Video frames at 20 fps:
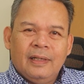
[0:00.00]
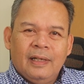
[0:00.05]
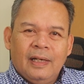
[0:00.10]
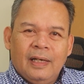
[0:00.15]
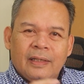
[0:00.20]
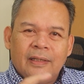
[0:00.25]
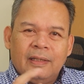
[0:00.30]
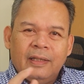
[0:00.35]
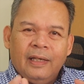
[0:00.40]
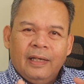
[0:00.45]

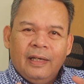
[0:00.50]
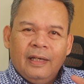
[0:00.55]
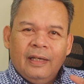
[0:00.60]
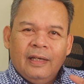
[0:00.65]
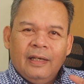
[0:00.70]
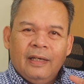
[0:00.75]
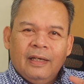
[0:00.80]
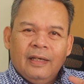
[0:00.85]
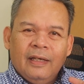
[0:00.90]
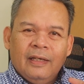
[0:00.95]
Are
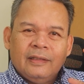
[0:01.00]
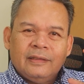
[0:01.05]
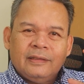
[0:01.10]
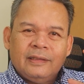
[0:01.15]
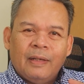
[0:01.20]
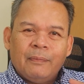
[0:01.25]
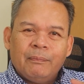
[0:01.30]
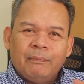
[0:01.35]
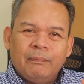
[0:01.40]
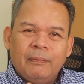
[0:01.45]
there
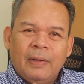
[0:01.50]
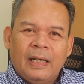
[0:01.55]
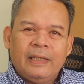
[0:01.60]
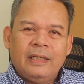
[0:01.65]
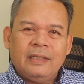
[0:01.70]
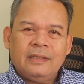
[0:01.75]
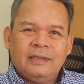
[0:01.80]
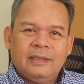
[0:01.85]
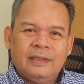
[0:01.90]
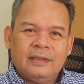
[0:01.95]
some
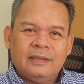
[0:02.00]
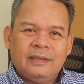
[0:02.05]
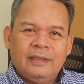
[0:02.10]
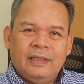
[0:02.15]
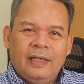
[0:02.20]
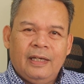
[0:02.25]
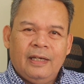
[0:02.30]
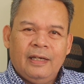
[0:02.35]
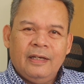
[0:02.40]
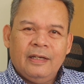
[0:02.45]
biases
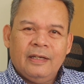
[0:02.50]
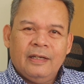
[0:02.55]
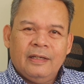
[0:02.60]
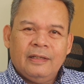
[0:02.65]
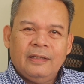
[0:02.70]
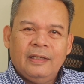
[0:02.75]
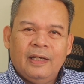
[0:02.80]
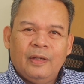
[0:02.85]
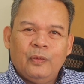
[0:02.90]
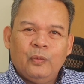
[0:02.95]

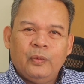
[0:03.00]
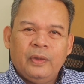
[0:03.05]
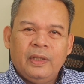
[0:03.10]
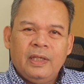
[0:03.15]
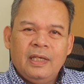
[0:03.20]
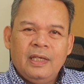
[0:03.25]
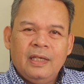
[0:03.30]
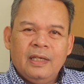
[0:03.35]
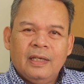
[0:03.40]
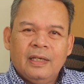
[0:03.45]
there that
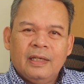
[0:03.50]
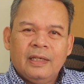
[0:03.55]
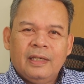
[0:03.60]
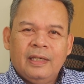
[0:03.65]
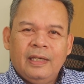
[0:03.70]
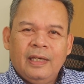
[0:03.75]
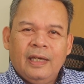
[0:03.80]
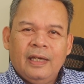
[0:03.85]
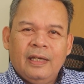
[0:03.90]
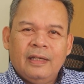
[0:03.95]
we
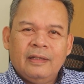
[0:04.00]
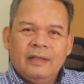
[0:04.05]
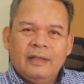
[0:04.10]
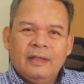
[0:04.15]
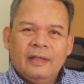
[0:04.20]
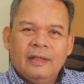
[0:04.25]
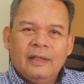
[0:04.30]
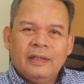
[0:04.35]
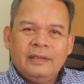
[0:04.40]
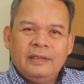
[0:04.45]

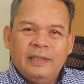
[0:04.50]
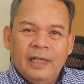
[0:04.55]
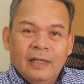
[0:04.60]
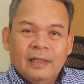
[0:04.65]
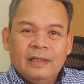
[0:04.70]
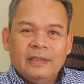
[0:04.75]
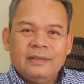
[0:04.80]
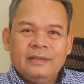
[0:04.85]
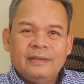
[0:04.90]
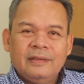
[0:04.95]
can
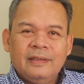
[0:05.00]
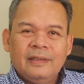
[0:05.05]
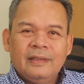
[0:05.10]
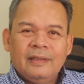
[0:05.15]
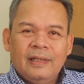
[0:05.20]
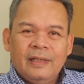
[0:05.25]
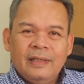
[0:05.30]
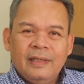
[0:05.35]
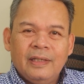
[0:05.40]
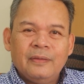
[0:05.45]
challenge,
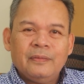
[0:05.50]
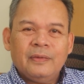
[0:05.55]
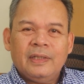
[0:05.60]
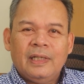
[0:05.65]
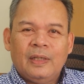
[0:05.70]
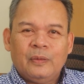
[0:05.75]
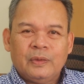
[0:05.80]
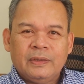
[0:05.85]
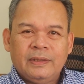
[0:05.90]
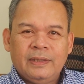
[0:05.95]

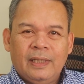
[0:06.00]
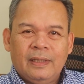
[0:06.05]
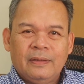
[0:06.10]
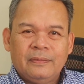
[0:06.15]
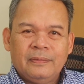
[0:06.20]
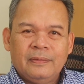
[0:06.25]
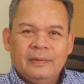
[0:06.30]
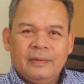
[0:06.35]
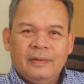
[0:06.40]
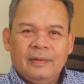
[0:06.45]
even
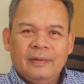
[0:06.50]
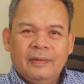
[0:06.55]
ourselves.